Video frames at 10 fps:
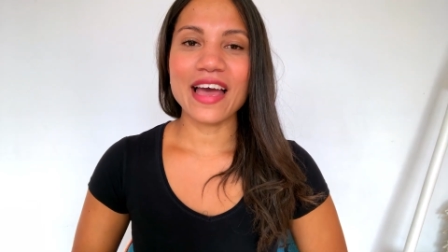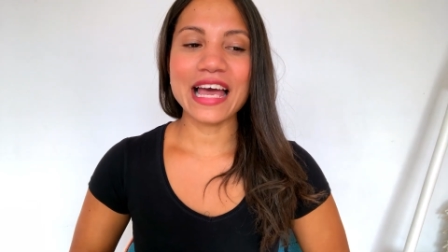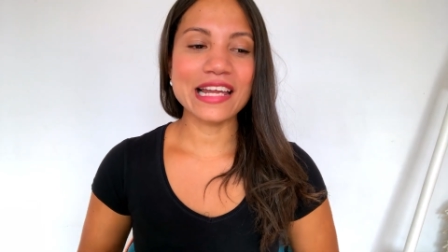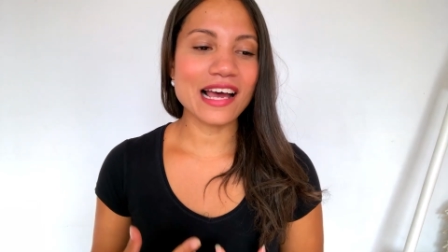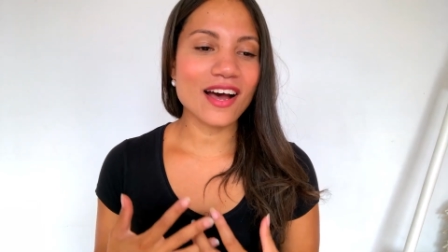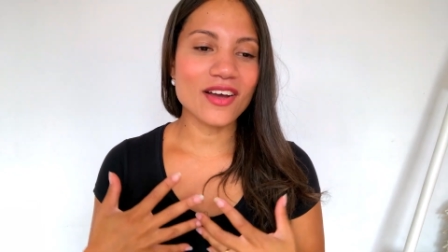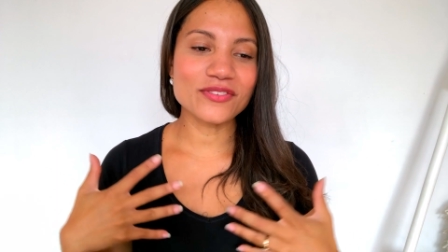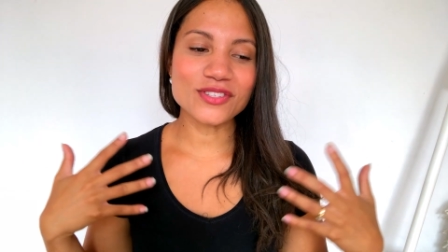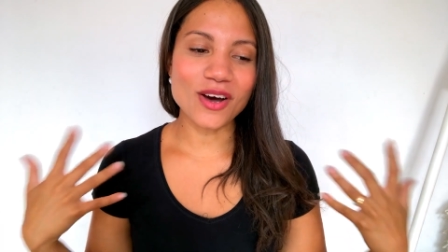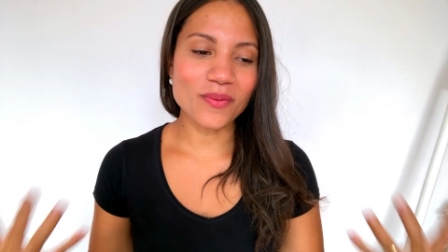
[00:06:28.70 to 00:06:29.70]
And
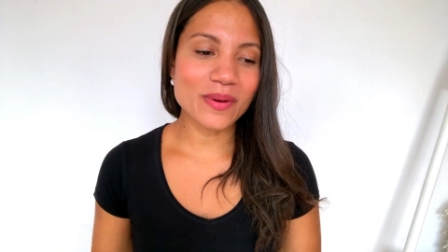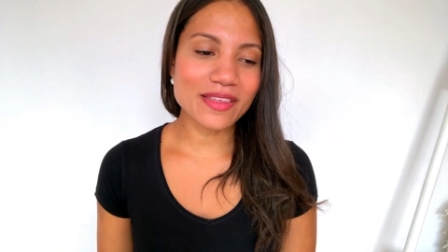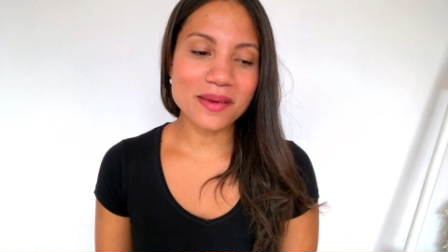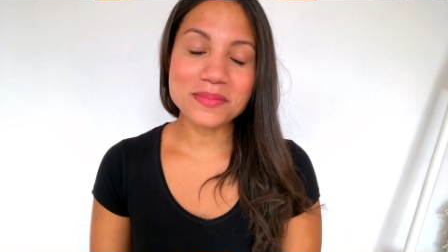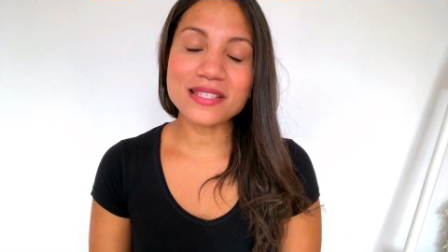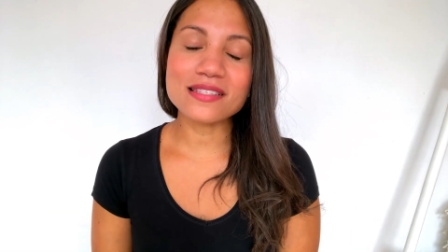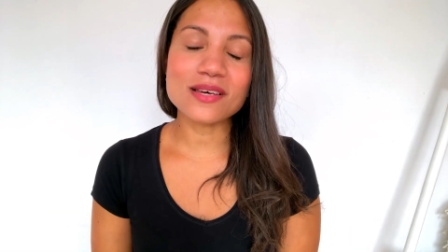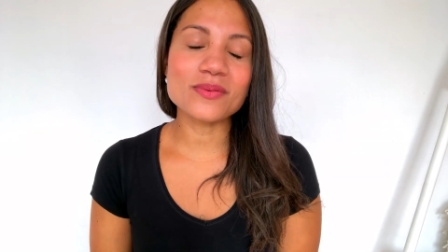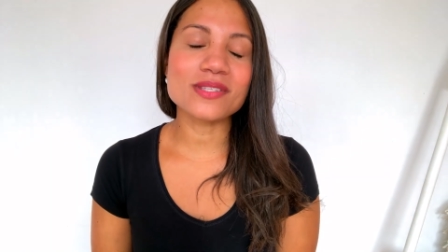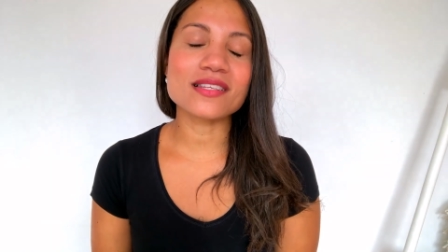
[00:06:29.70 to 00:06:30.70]
I've talked with him since
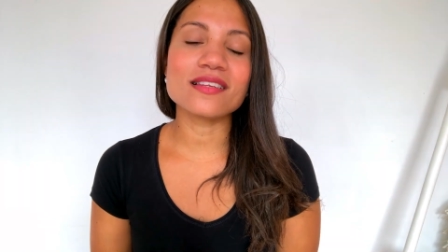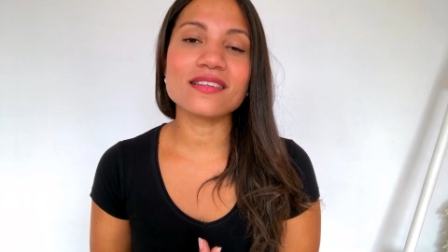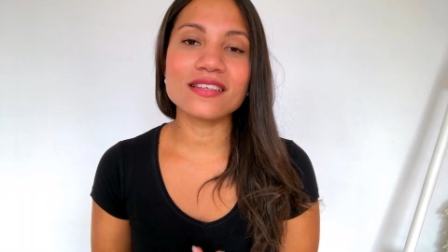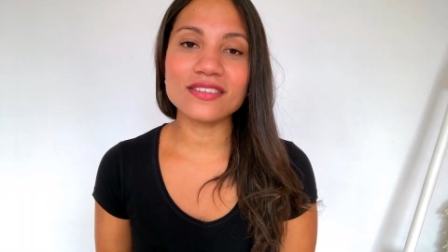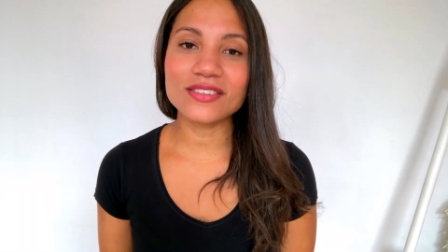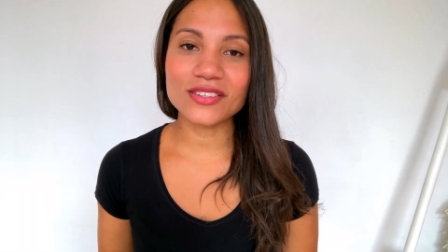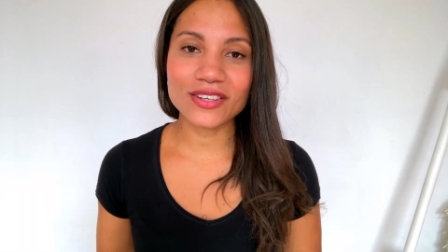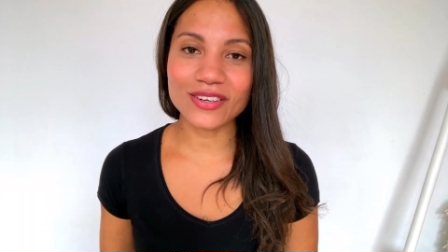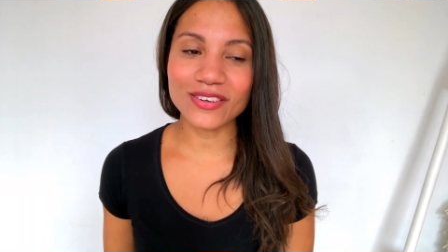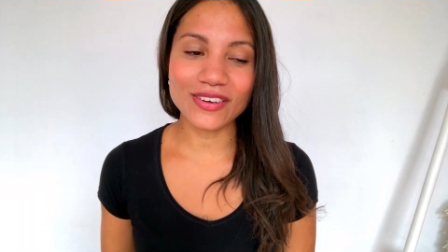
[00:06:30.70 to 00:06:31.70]
I was a little
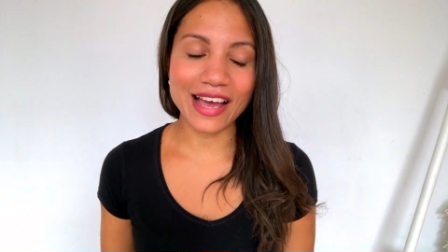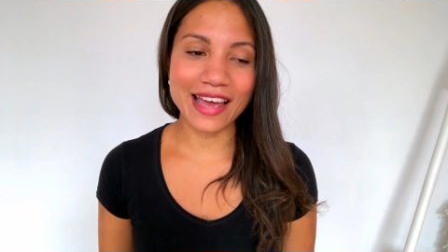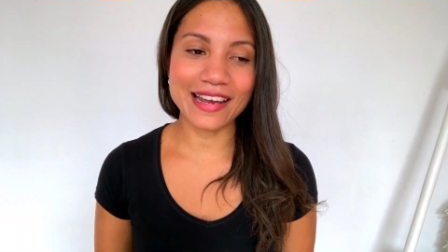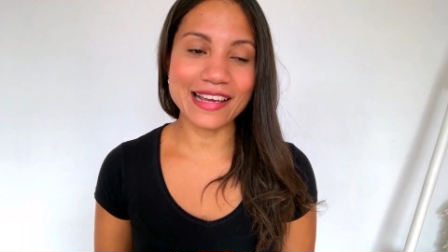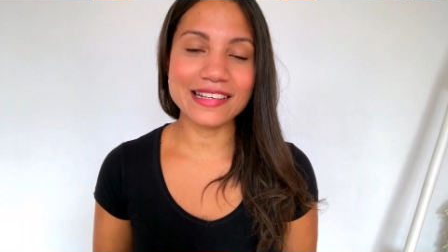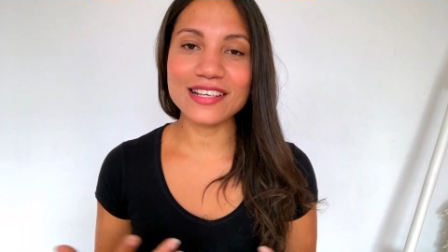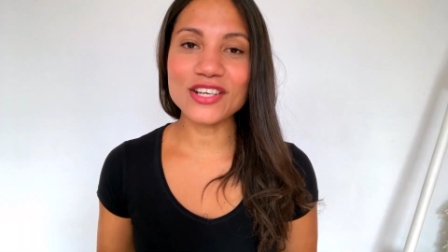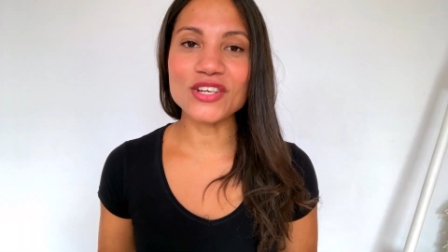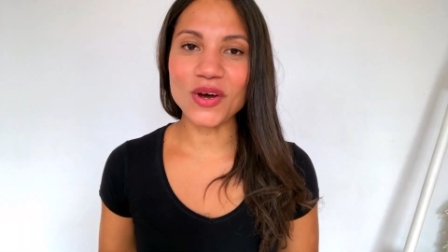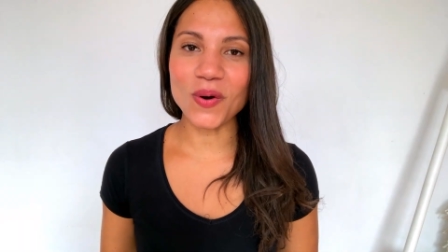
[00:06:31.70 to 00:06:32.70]
girl, and I
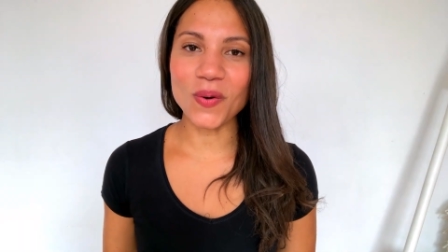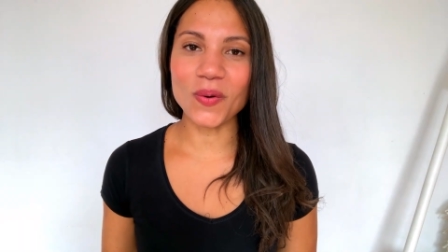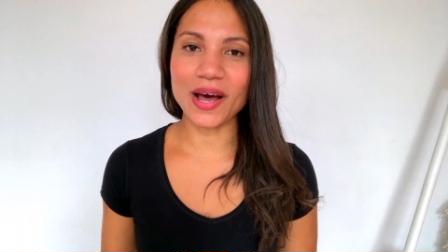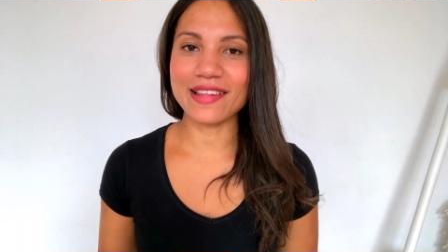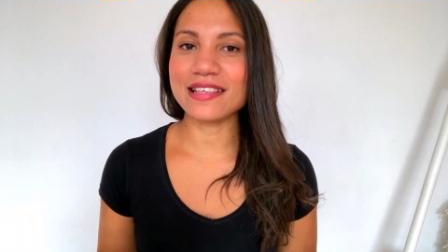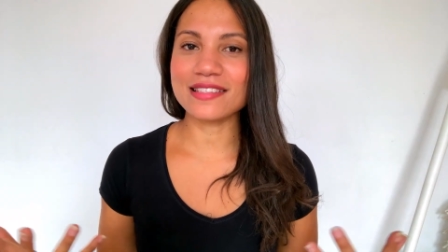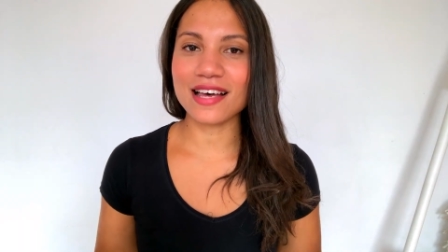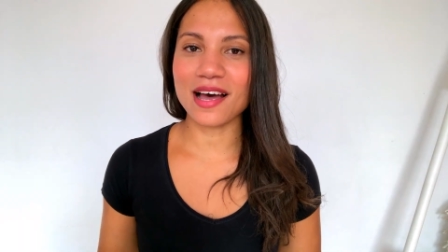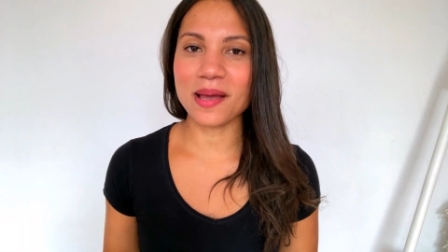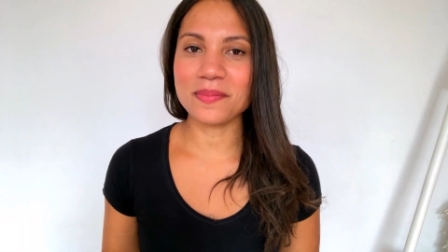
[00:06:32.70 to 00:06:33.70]
didn't know at that
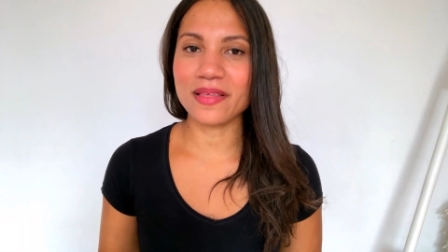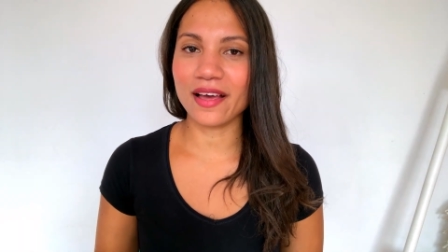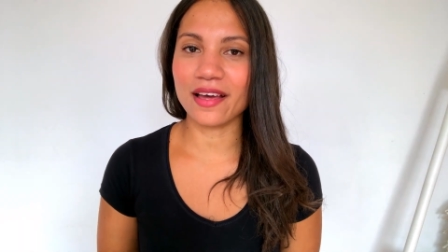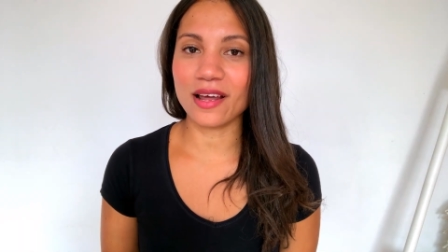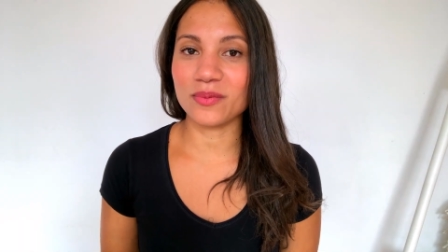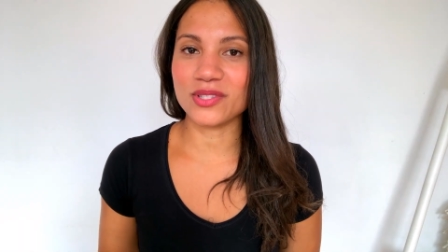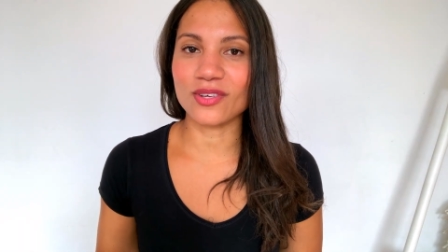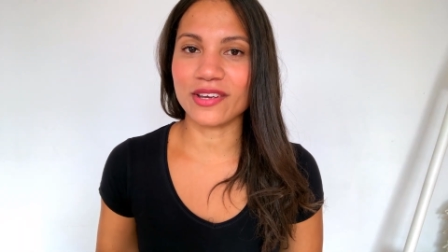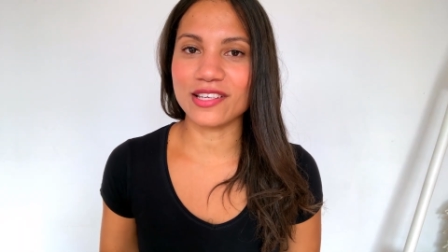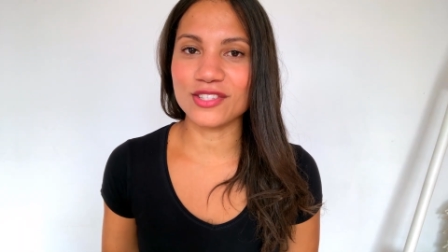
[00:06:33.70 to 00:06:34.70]
time that I was
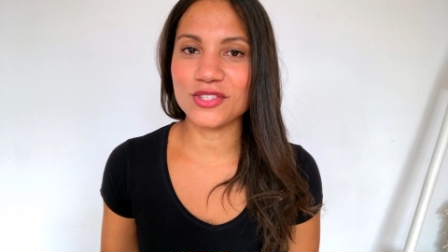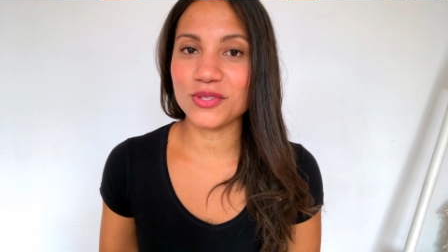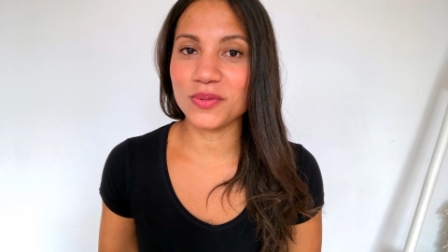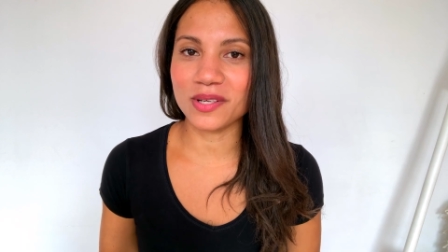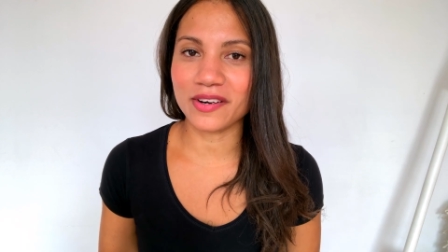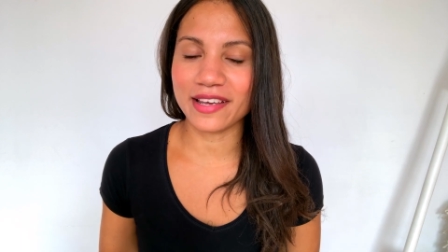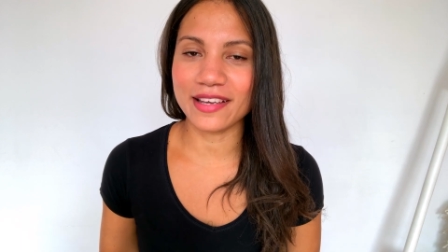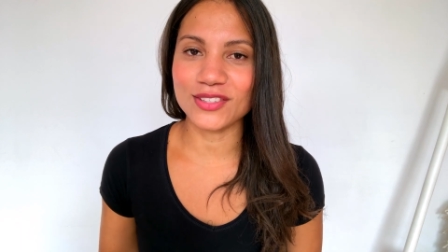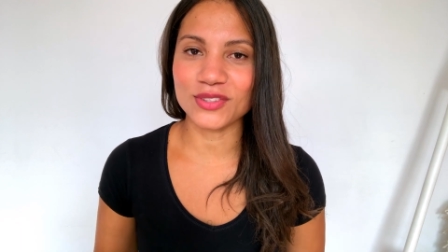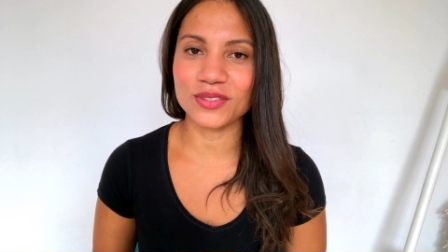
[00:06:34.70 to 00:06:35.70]
talking to an
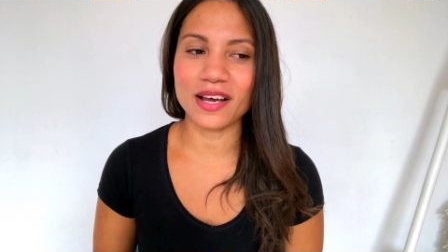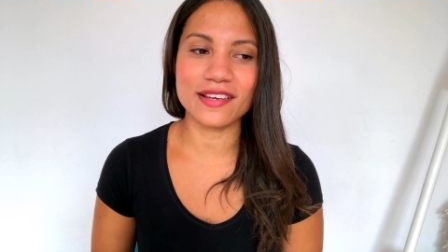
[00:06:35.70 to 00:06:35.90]
archangel.